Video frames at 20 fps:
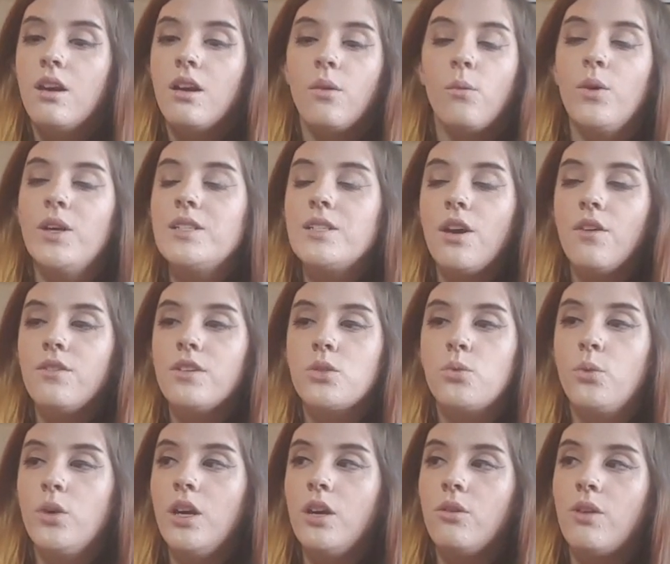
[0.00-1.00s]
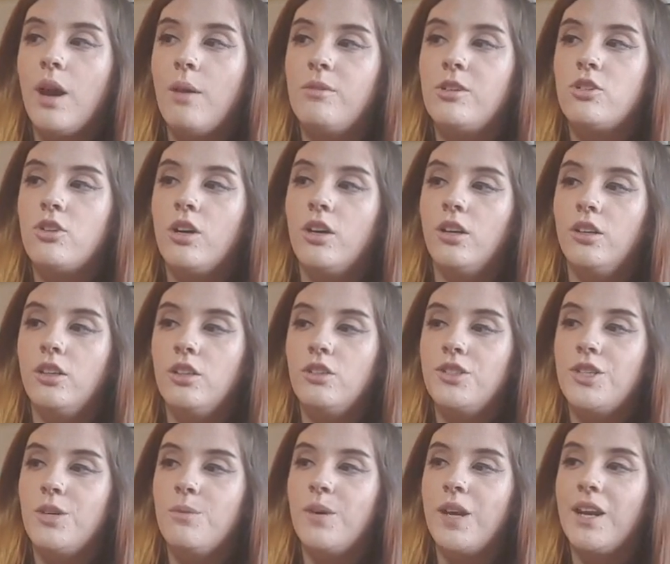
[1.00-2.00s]
went down this weird rabbit trail on
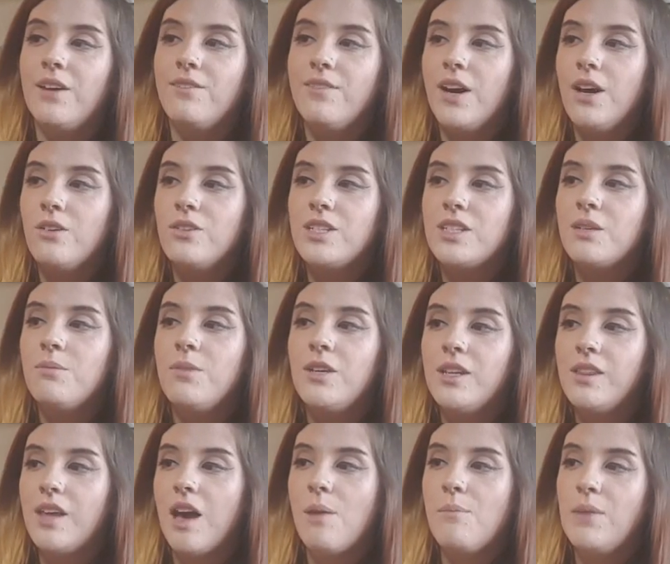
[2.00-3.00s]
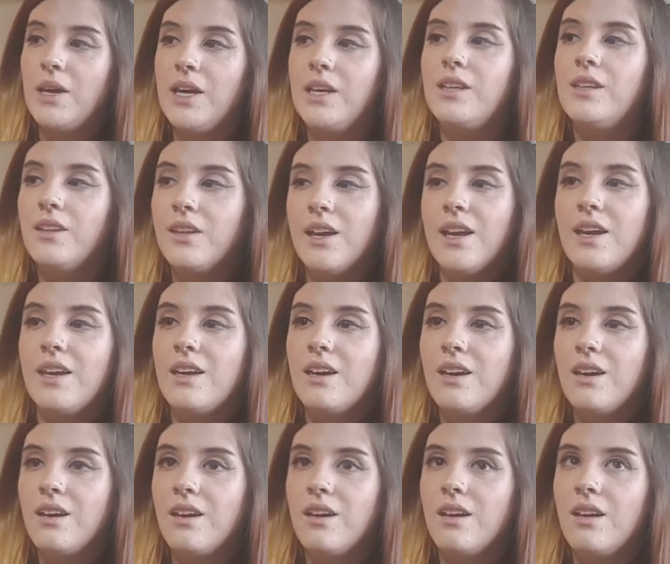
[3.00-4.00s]
YouTube, and I found somebody that made,
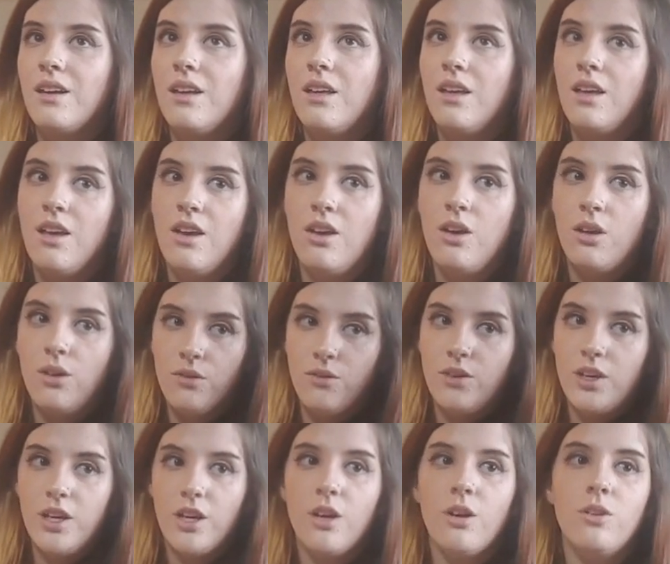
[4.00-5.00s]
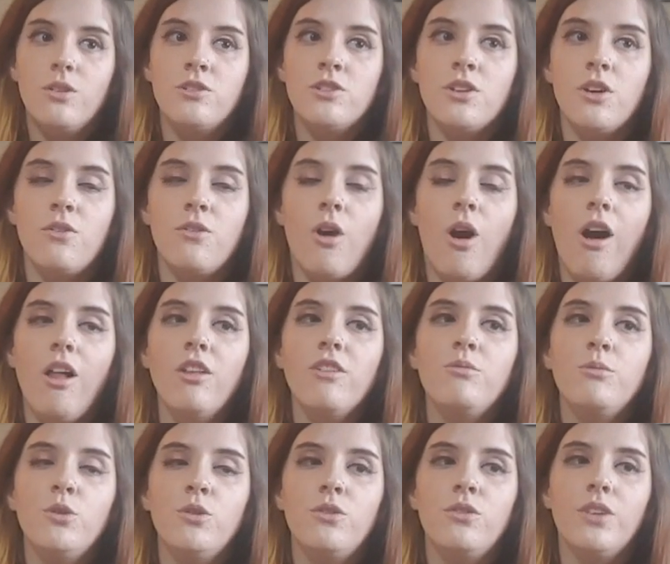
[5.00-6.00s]
videos of all of
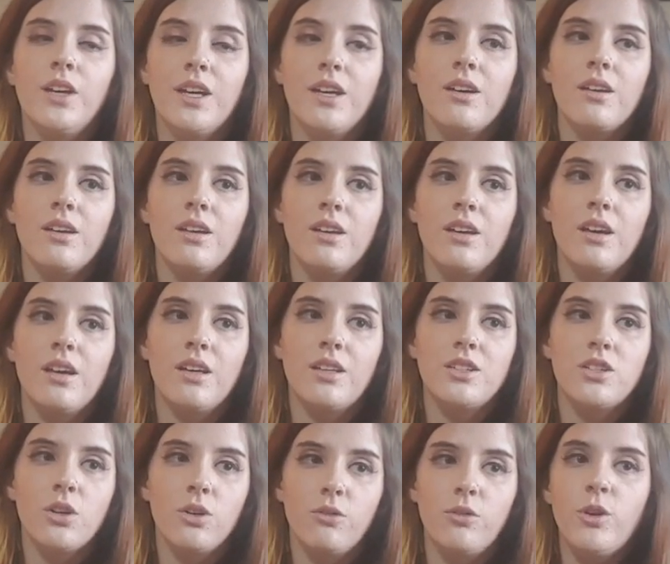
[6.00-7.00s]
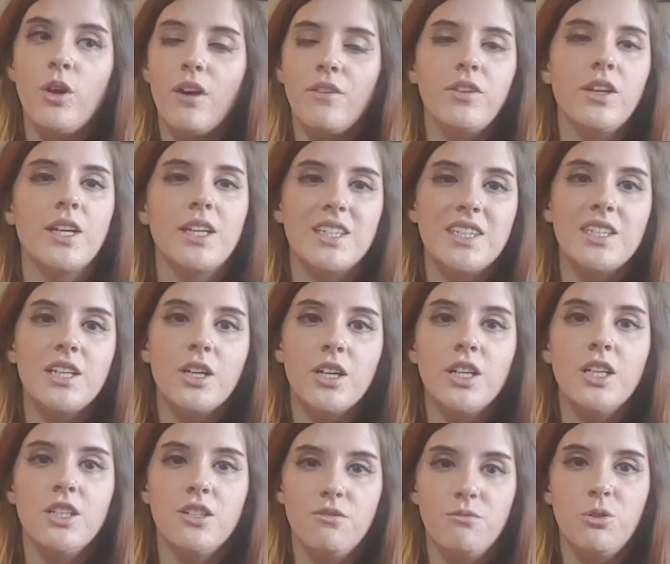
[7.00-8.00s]
movies, so if you have a
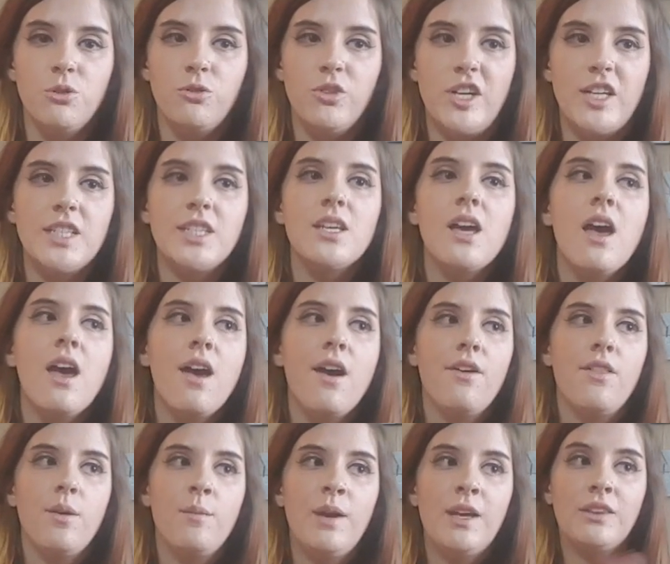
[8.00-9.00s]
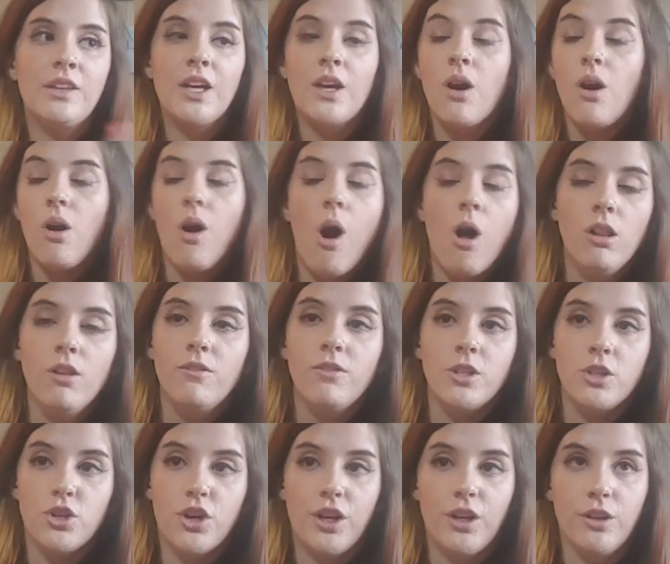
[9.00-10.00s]
series of movies, they made all of
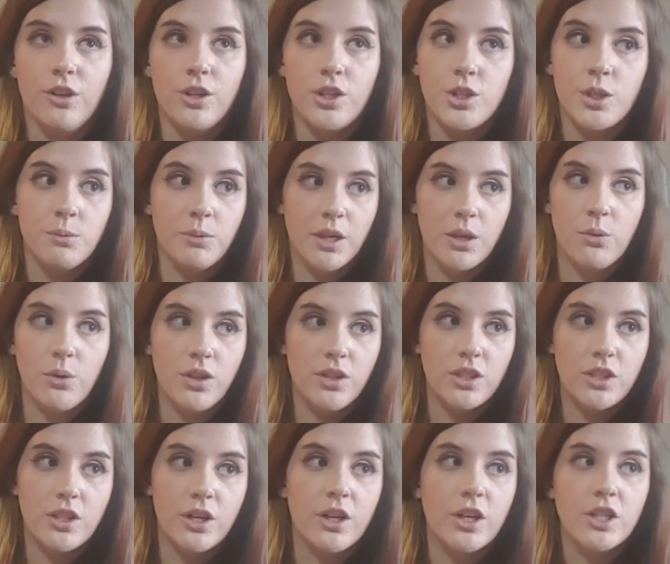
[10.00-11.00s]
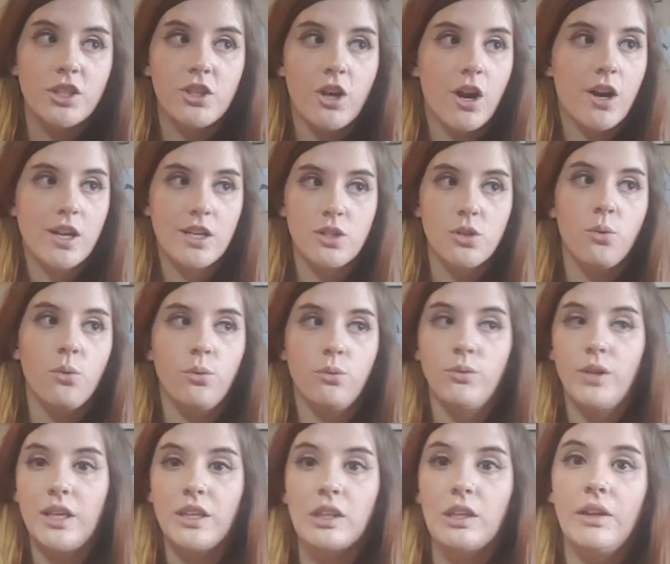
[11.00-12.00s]
the trailers from when the series started to
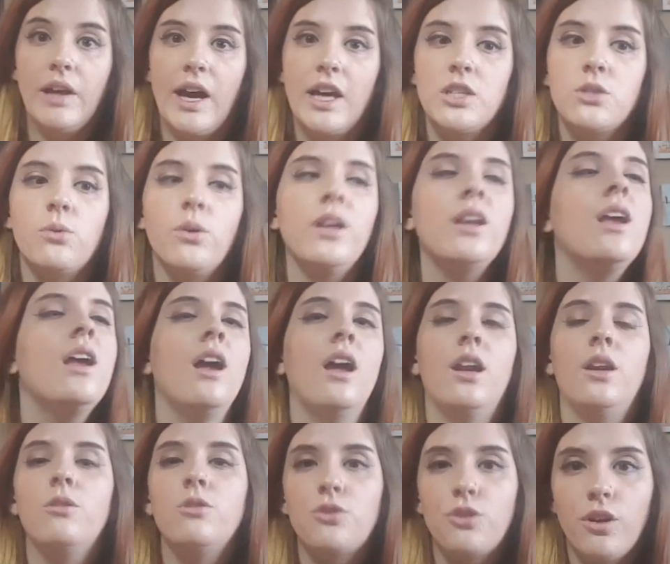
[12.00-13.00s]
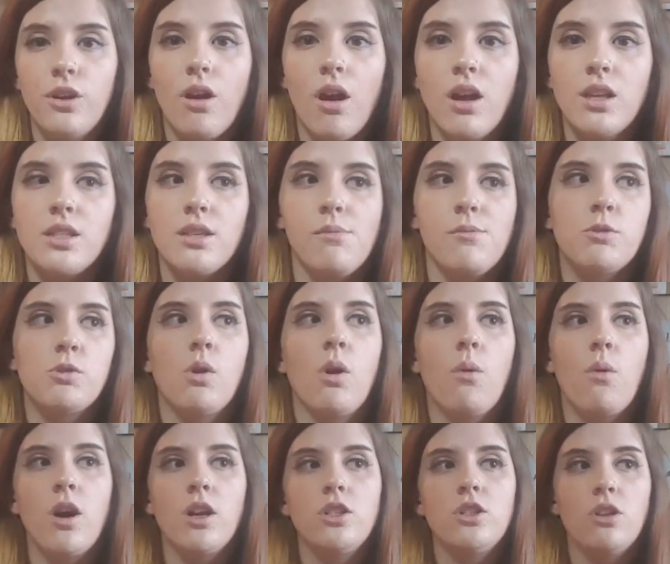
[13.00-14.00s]
the last one. It was really awesome. So I
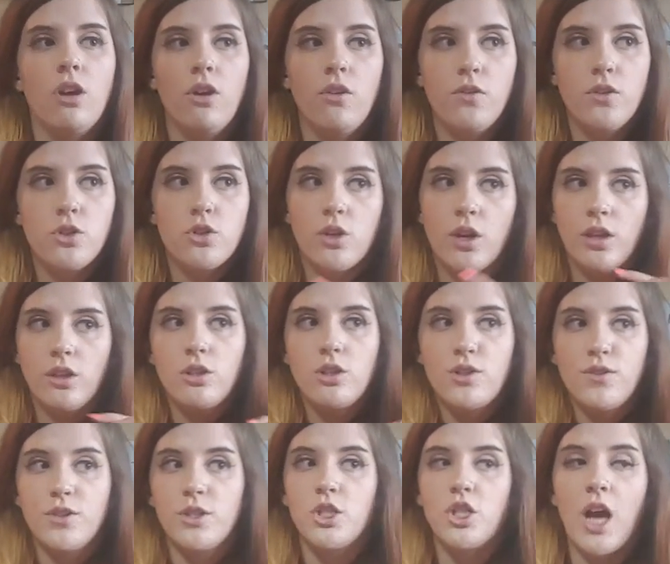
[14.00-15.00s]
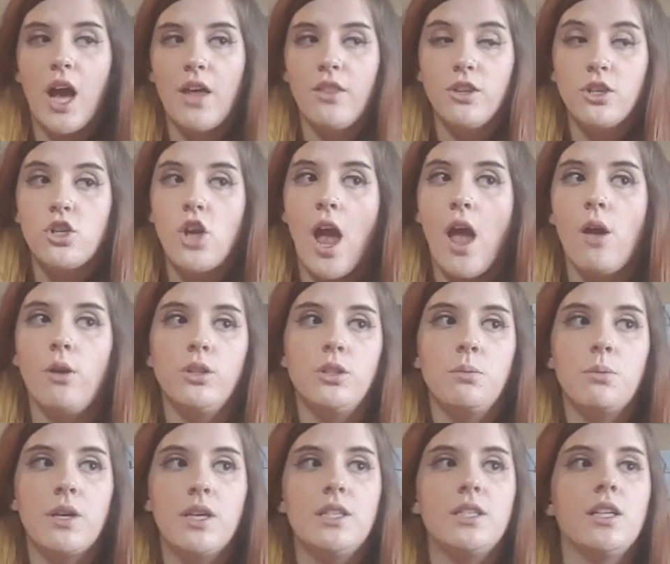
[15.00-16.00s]
watched all of the trailers for the Child's
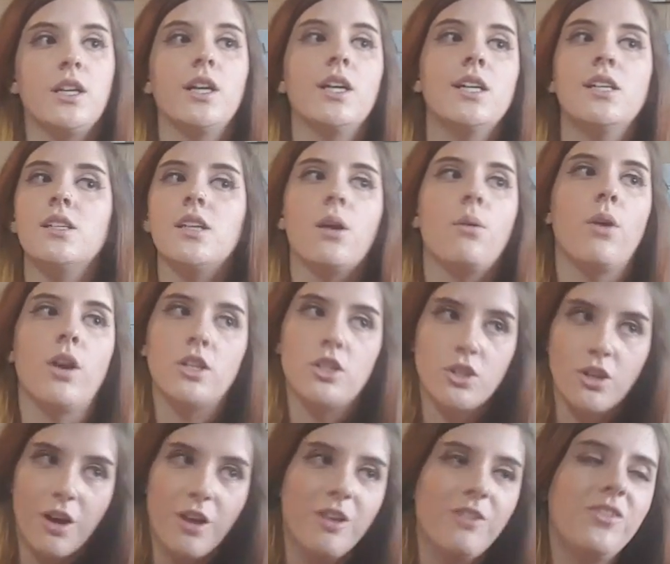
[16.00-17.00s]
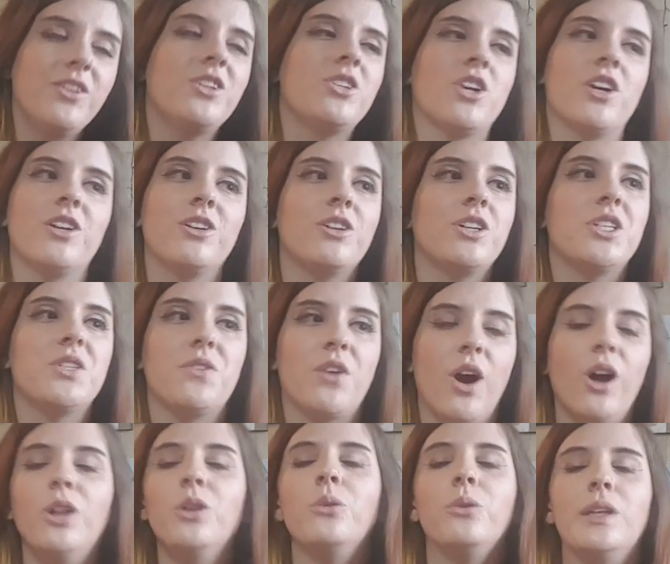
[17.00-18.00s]
Play series. I watched all of the trailers for
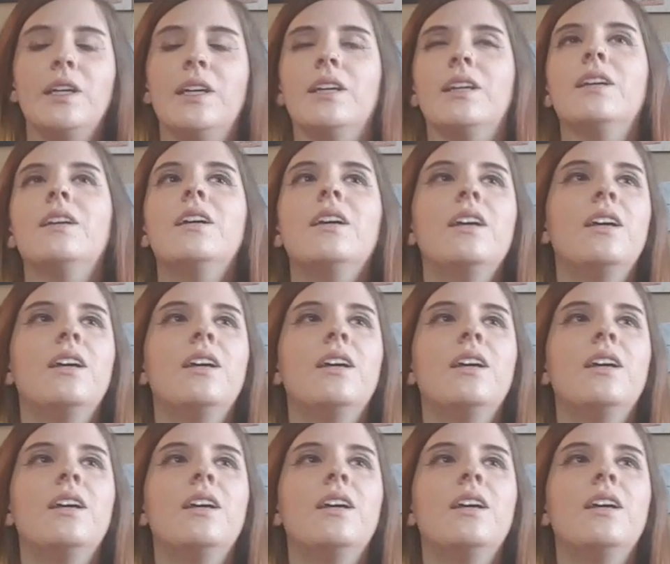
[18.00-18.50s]
Halloween.